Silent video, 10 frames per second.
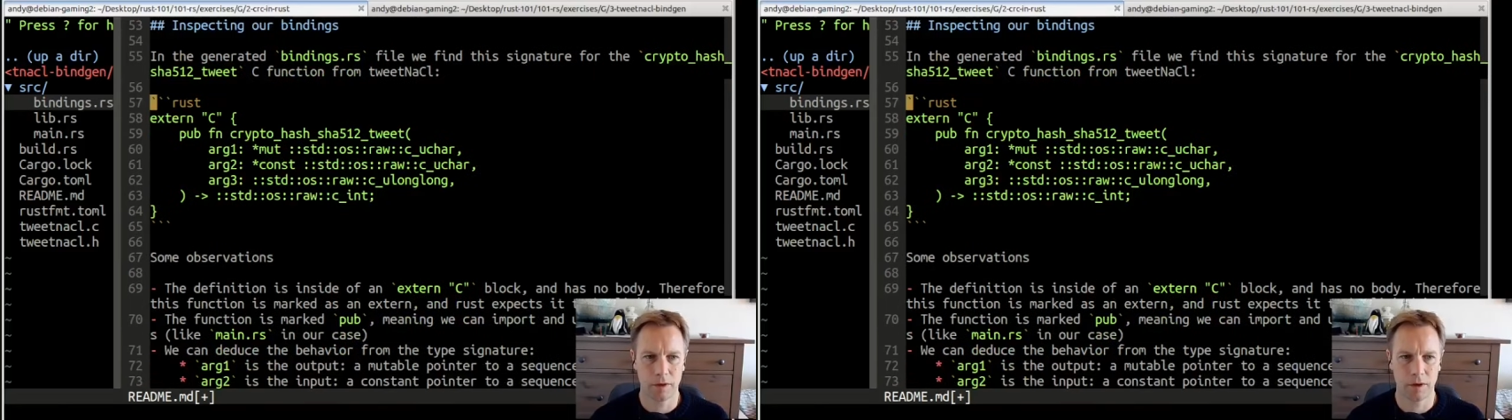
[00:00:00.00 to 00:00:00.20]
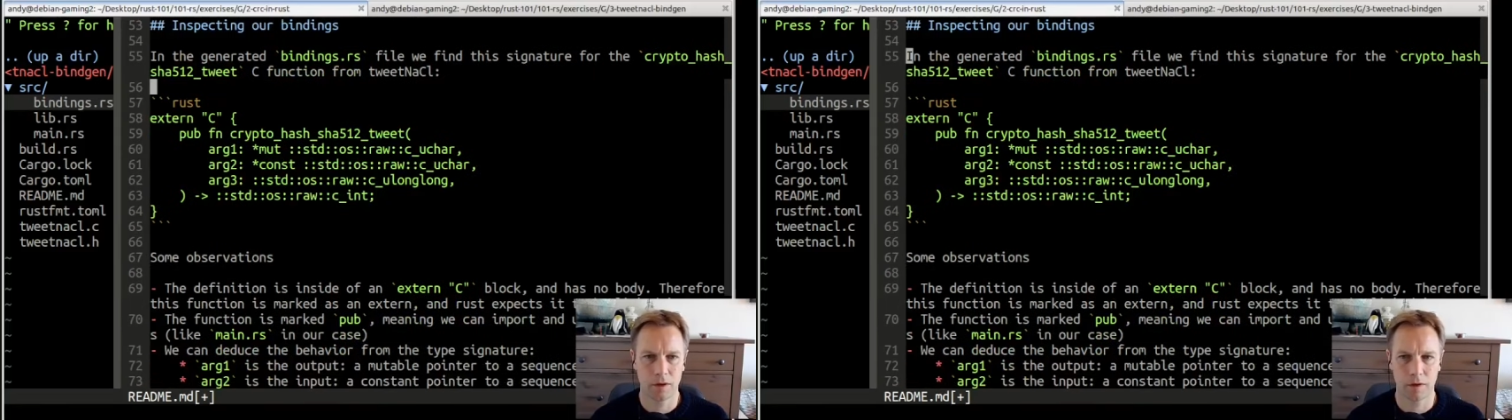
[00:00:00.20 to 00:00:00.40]

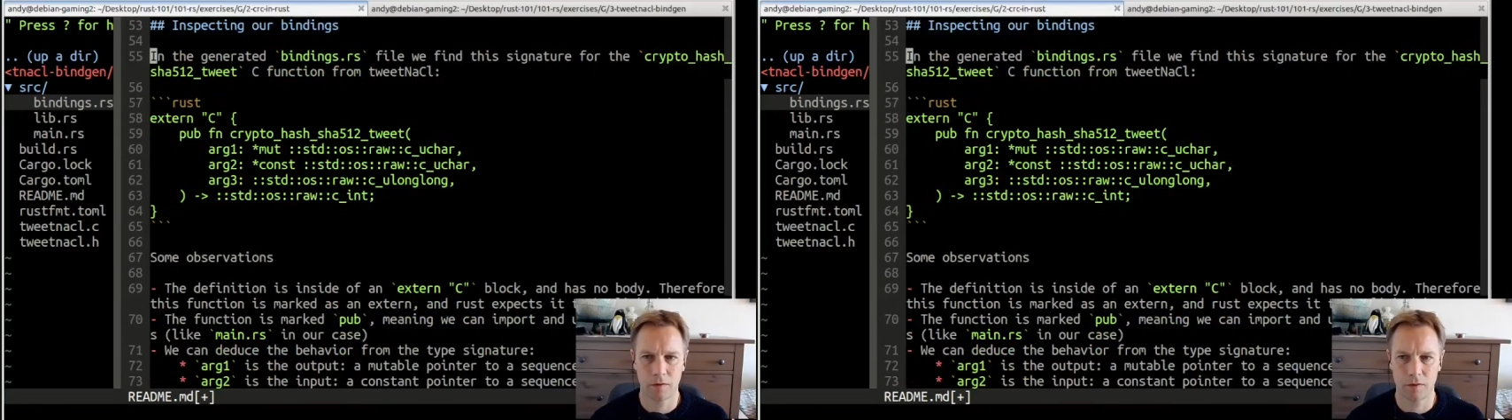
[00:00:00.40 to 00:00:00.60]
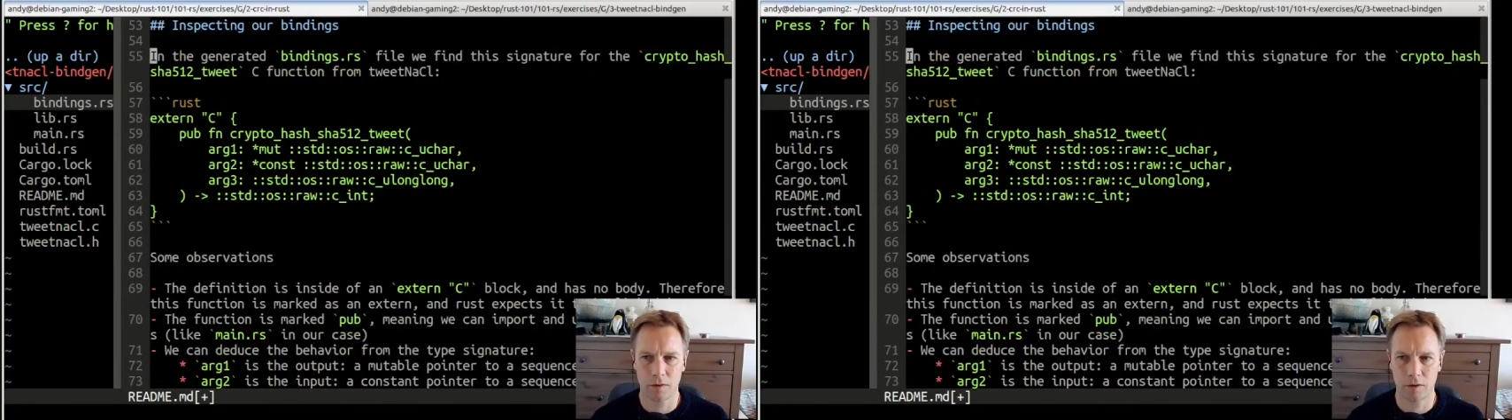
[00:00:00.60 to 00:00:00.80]
we can look
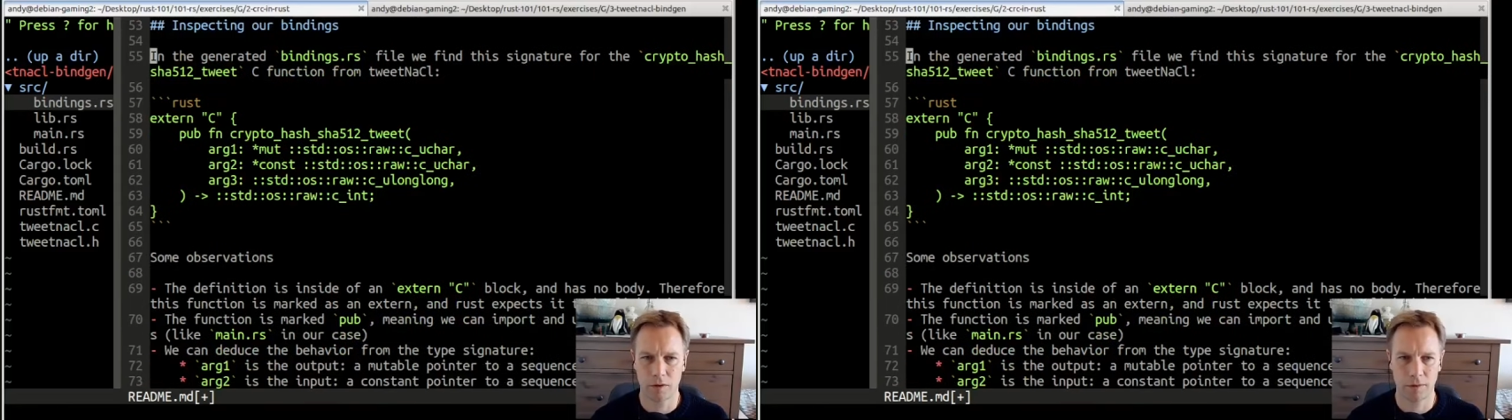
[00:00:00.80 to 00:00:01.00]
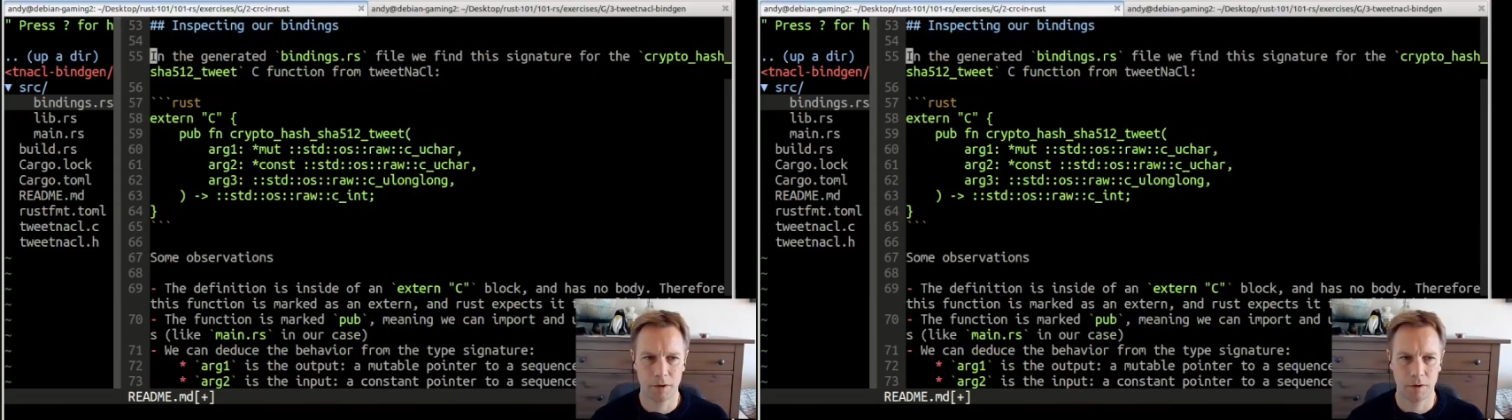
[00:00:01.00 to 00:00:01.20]
for
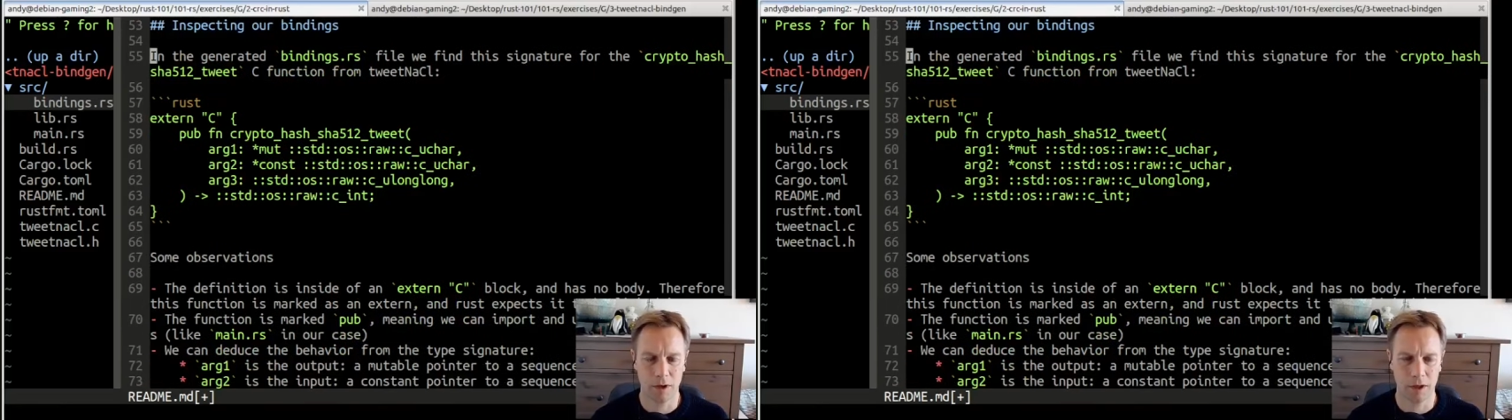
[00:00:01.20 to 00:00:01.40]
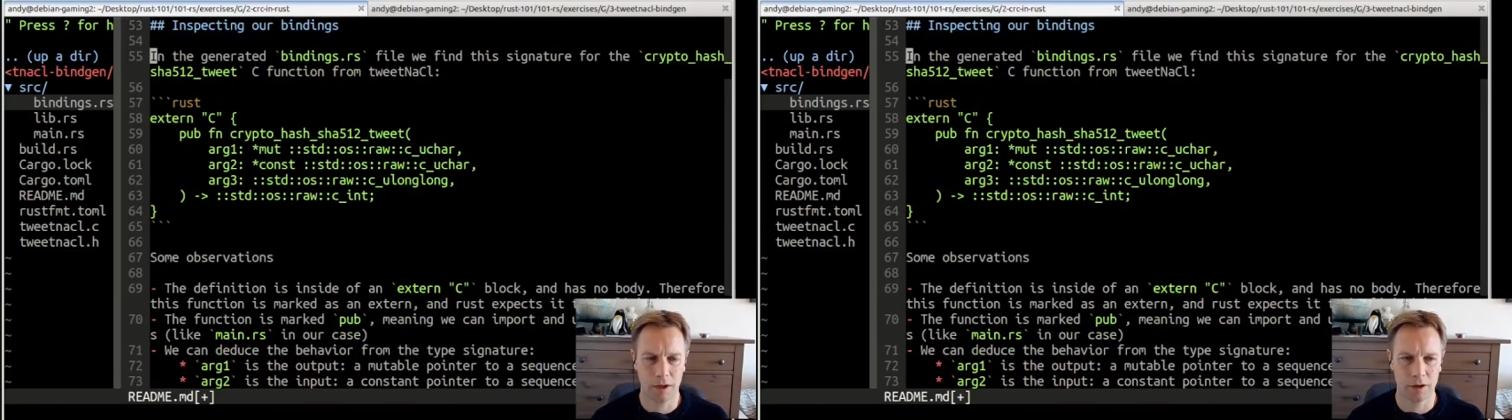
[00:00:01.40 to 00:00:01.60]
crypto
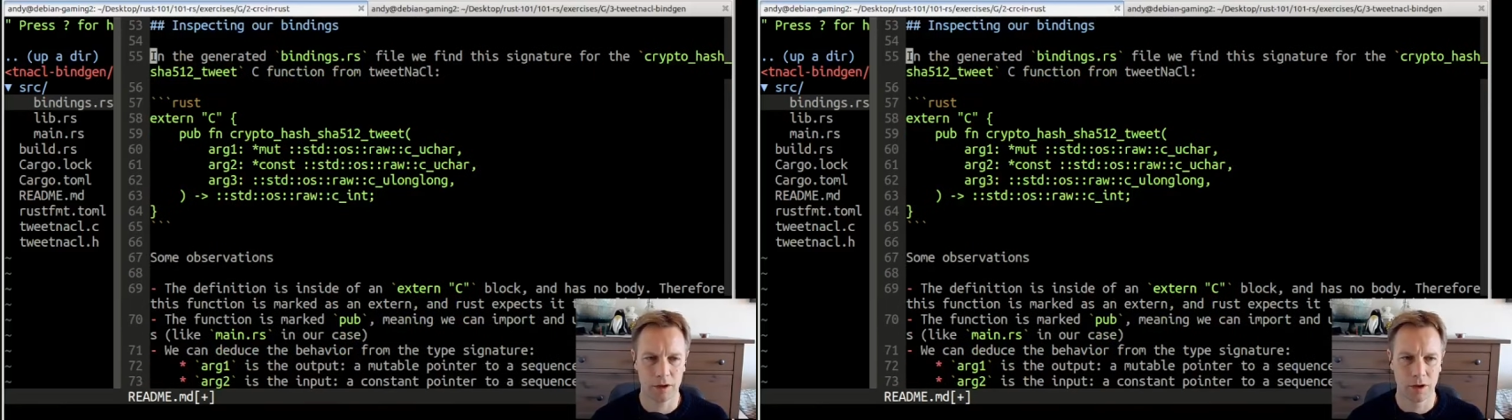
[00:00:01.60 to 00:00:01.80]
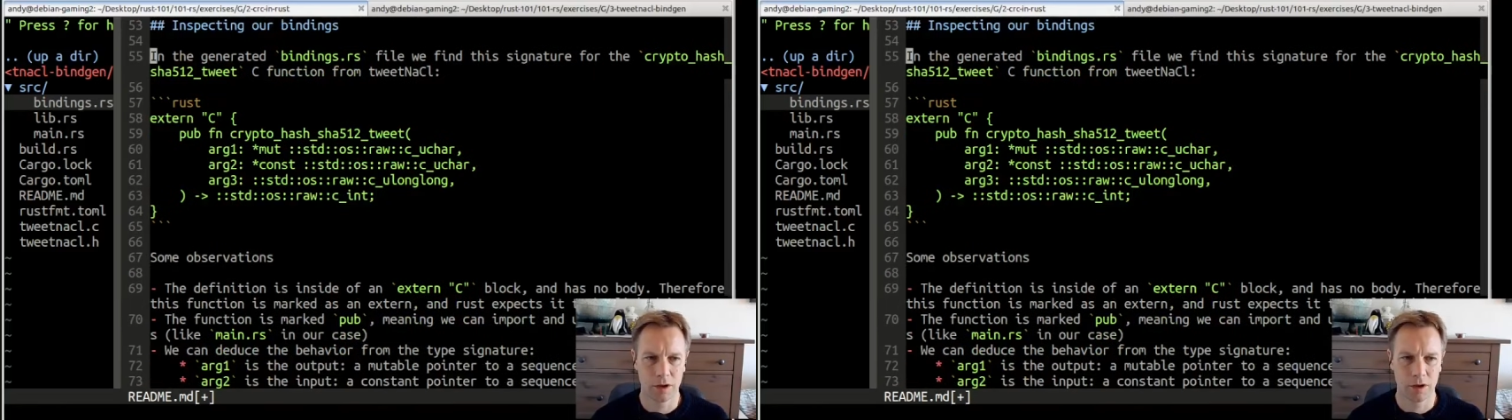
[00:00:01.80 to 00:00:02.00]
hash